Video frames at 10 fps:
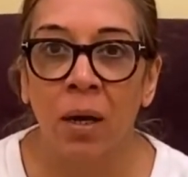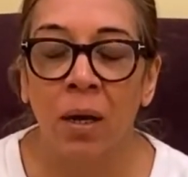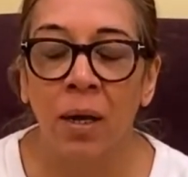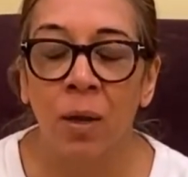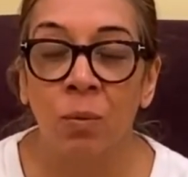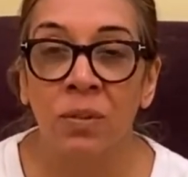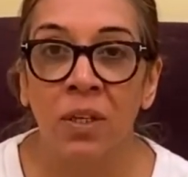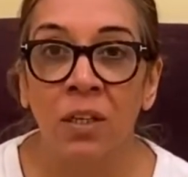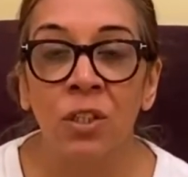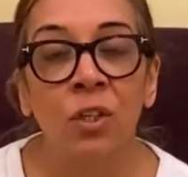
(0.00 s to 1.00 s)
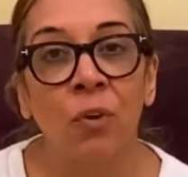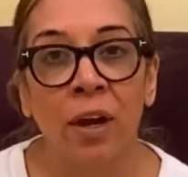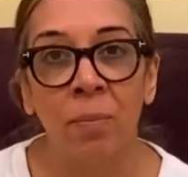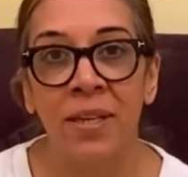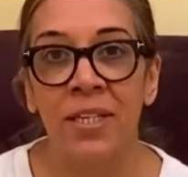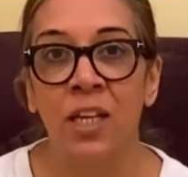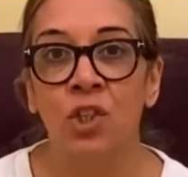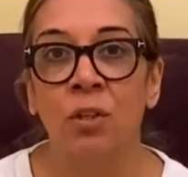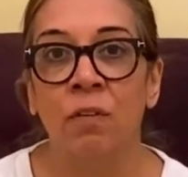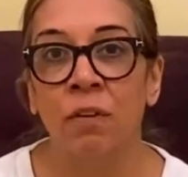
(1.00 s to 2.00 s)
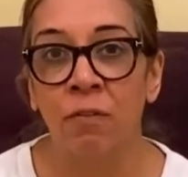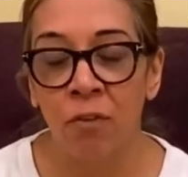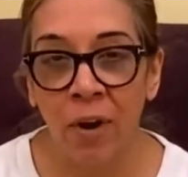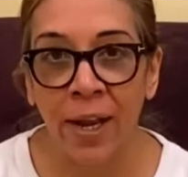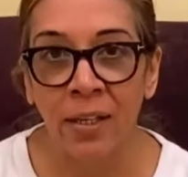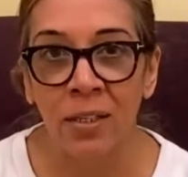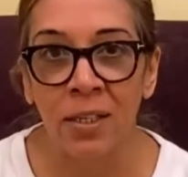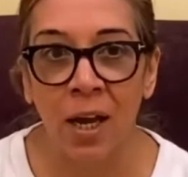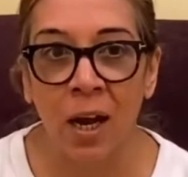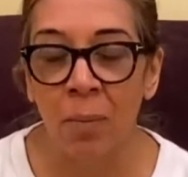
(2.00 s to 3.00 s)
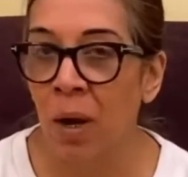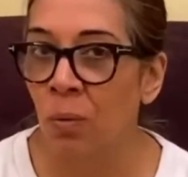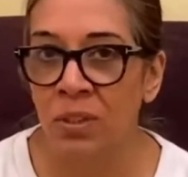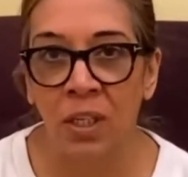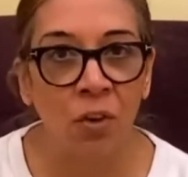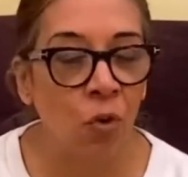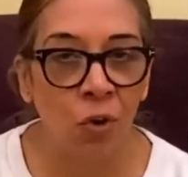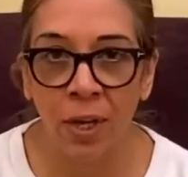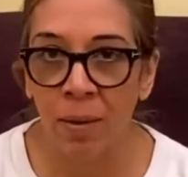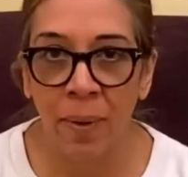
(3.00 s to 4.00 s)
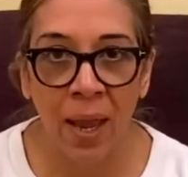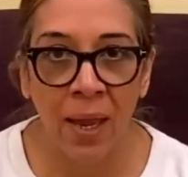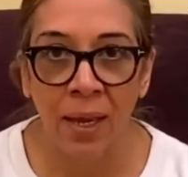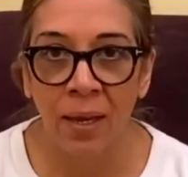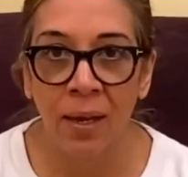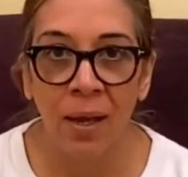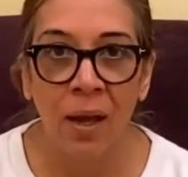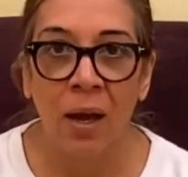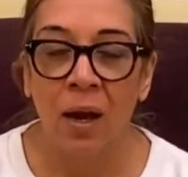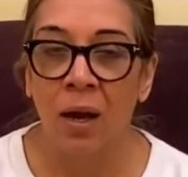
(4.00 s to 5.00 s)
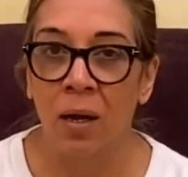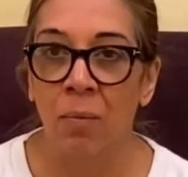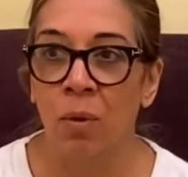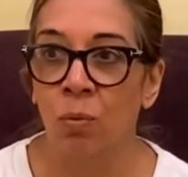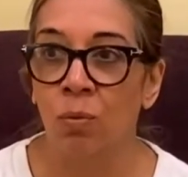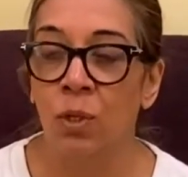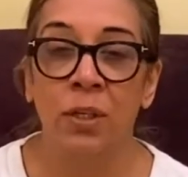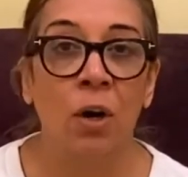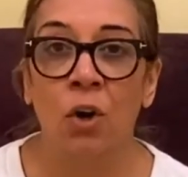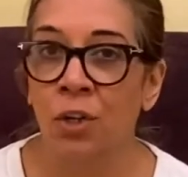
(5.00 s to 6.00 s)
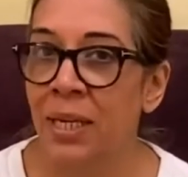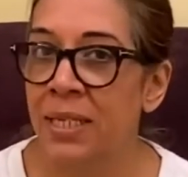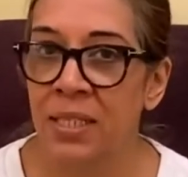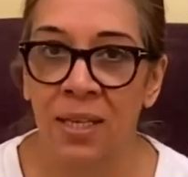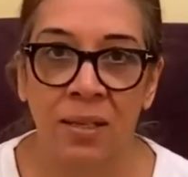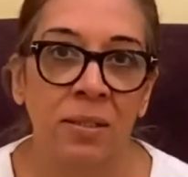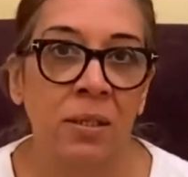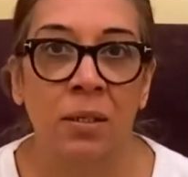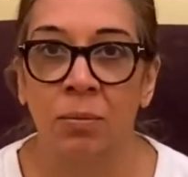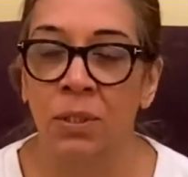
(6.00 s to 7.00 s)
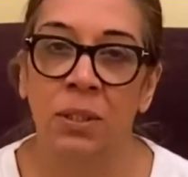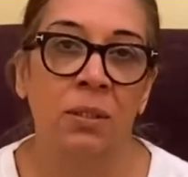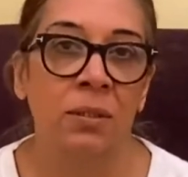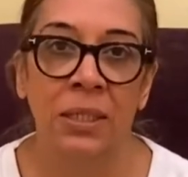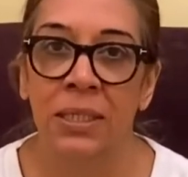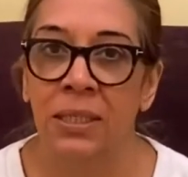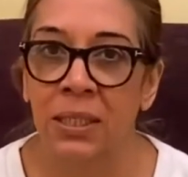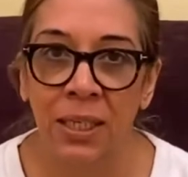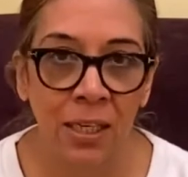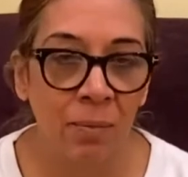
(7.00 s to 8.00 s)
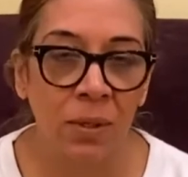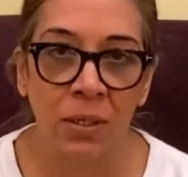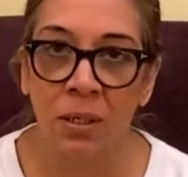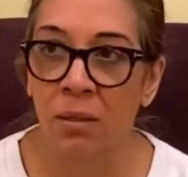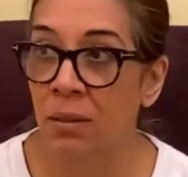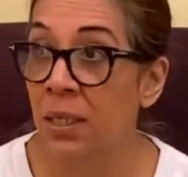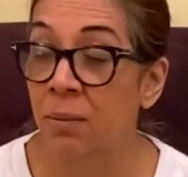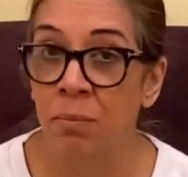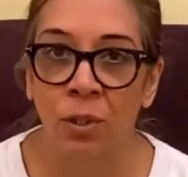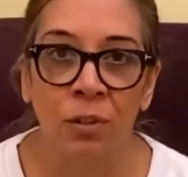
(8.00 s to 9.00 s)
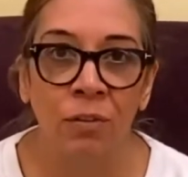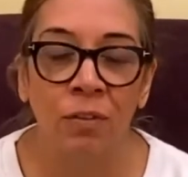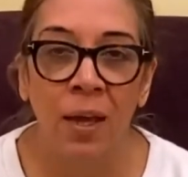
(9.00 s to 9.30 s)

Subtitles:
it was under a recommendation of a friend. I was in chronic pain, could hardly stand up, could hardly sleep, could hardly move.